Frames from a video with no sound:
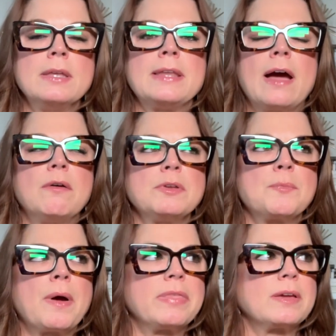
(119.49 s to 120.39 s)
Now you're
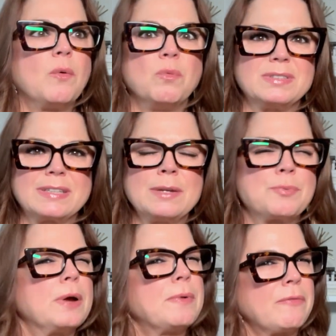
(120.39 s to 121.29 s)
probably thinking, oh, skin
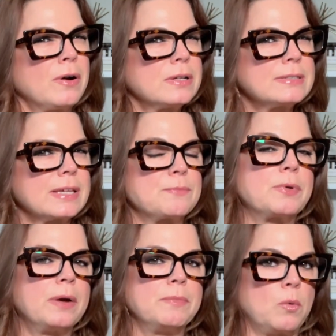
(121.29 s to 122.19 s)
prep. I've heard of skin
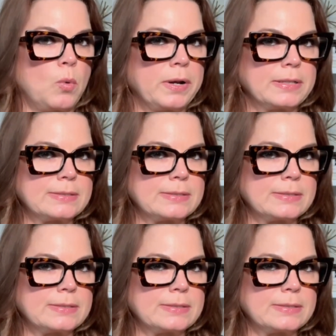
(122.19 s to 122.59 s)
prep, but what is